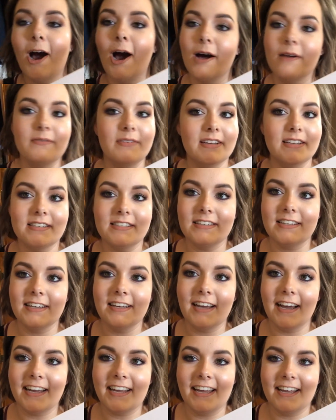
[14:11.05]

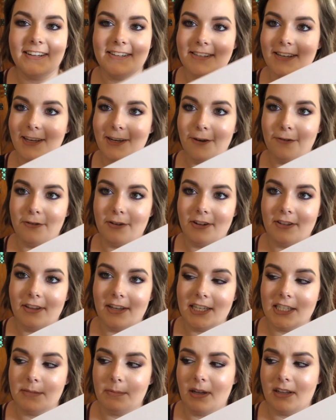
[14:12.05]
Obviously, I can't say enough good
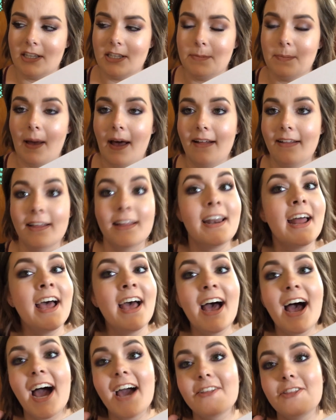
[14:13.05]
things about this palette.
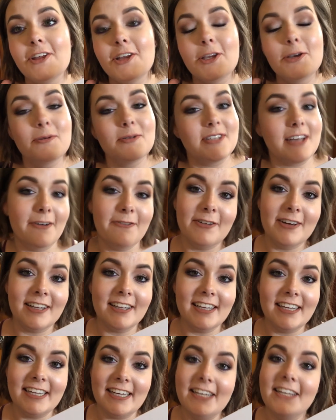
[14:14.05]
I think you
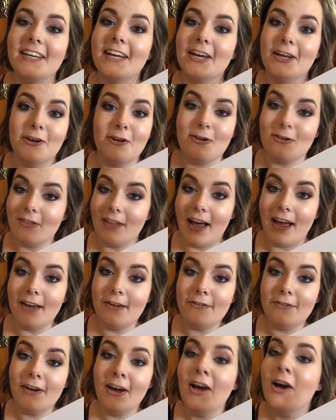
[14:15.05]
definitely need it in your
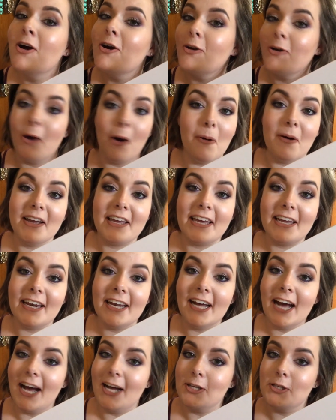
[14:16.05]
life. Go and get
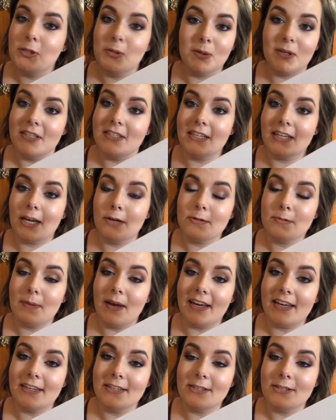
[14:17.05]
it as soon as it comes
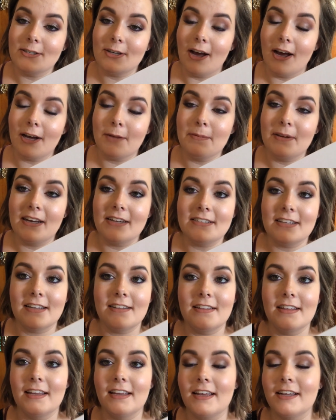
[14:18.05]
back in stock because I
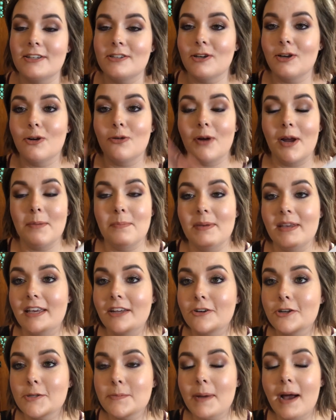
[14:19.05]
think it's a great
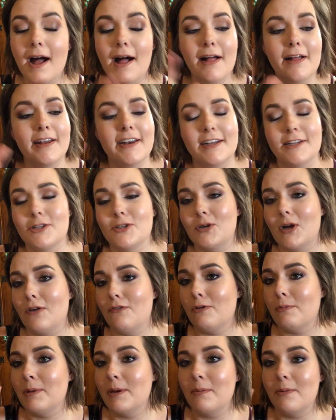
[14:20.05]
beginner's palette. It's great
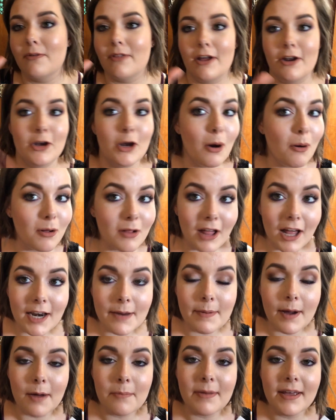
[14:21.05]
for people that know a lot
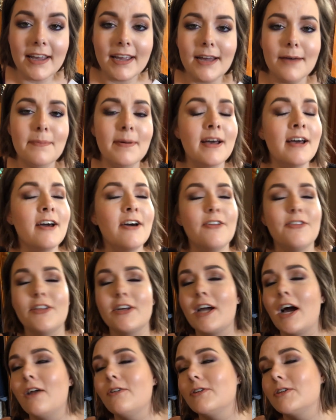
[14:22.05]
about makeup.
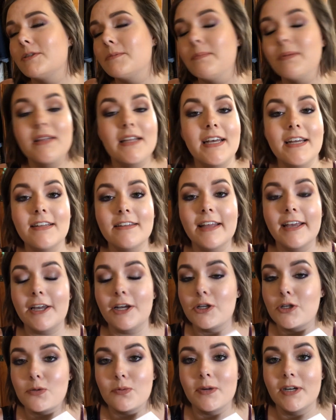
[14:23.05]
The colors blend like
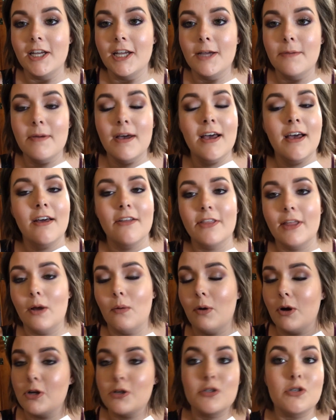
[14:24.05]
a dream. They
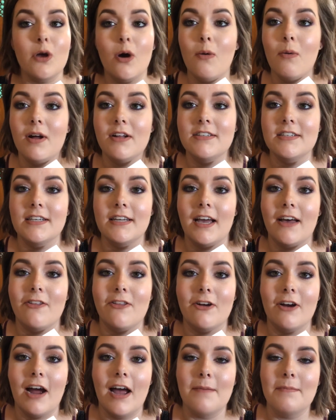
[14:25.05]
work so well
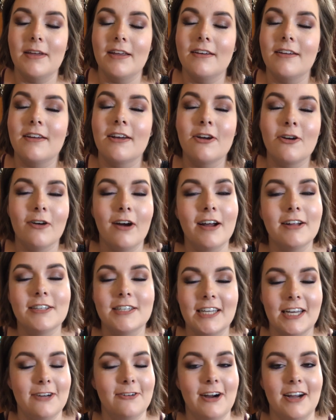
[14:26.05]
together. I mean, congrats,
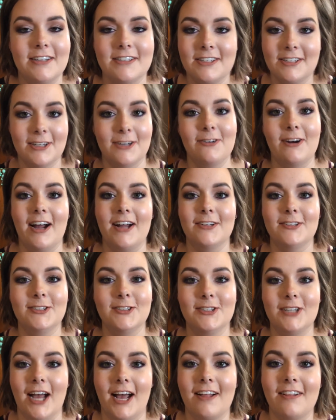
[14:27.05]

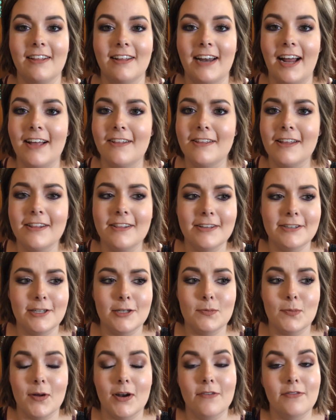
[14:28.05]
Jaclyn. I think this
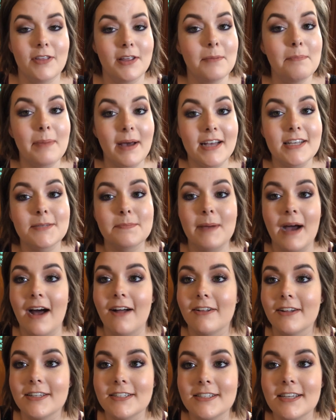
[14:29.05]
is one of the best
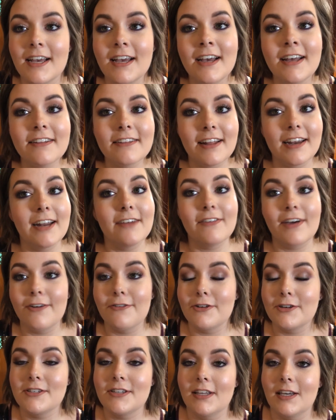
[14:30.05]
palettes that I've
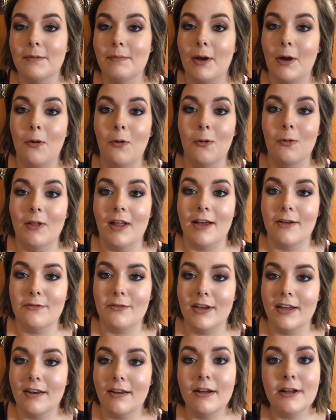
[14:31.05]
ever seen in my whole life.
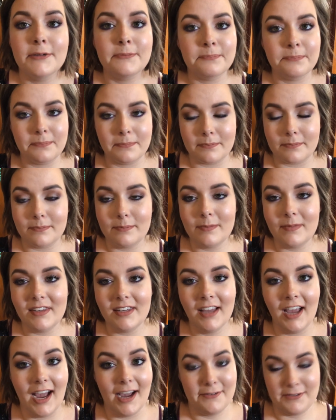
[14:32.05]
And
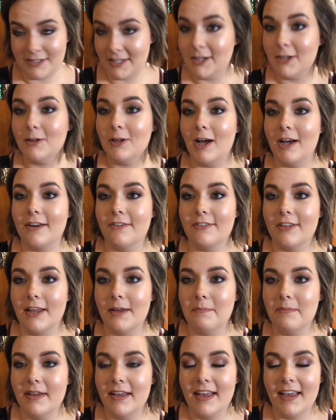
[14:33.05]
I've seen a lot of
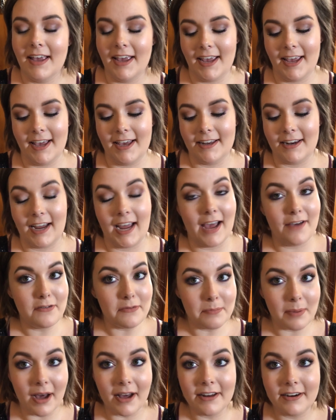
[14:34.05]
them, and I
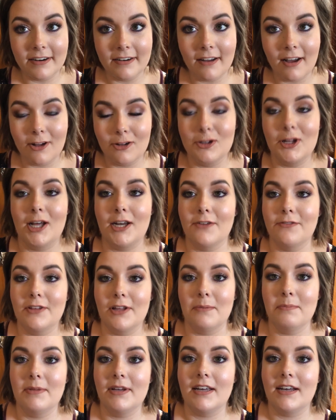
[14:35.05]
haven't bought a lot of
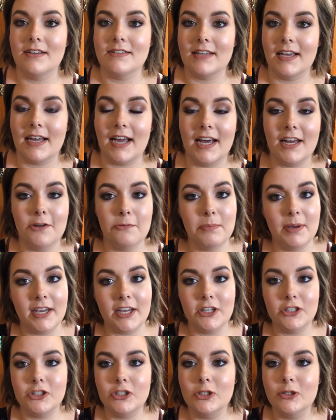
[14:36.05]
them because I kind of
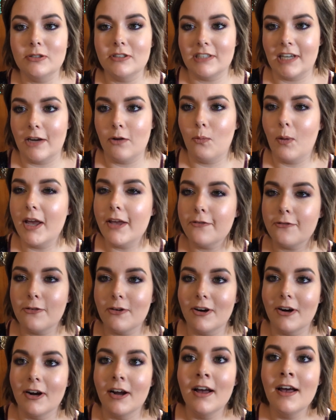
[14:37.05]
pick and choose and I wait
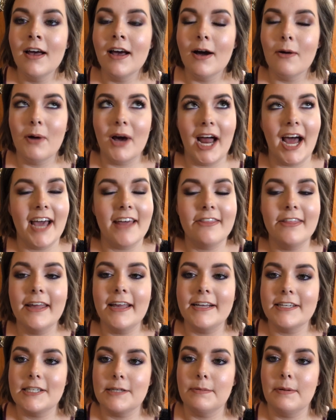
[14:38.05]
for what I
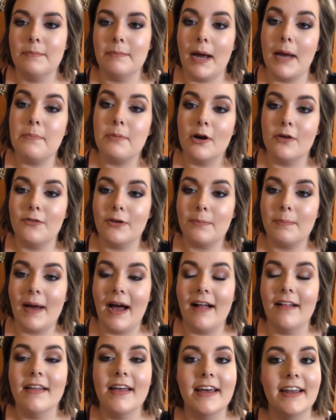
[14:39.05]
think is going to be my perfect
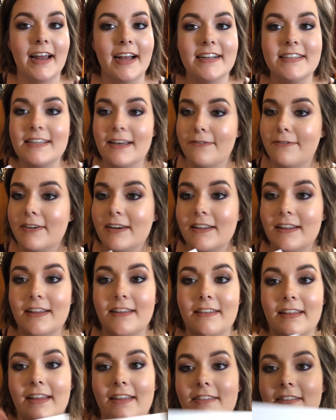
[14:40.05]
palette, and I definitely
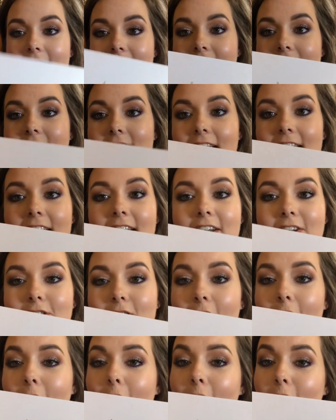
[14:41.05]
think this is it. It's
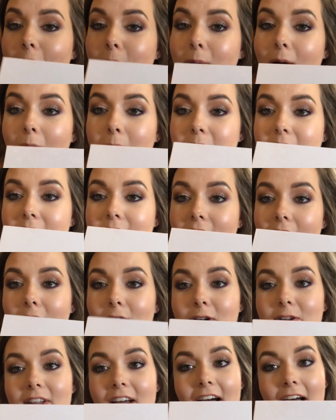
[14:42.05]
got all the pops of
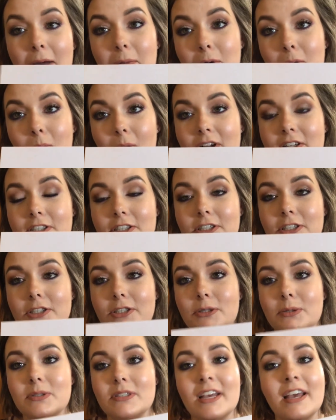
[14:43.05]
color that I would want to
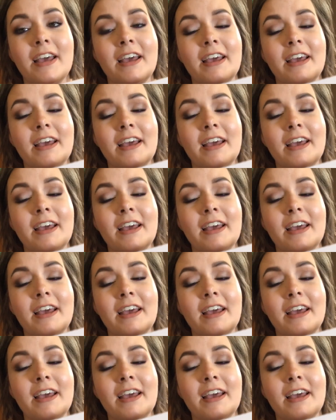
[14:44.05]
use.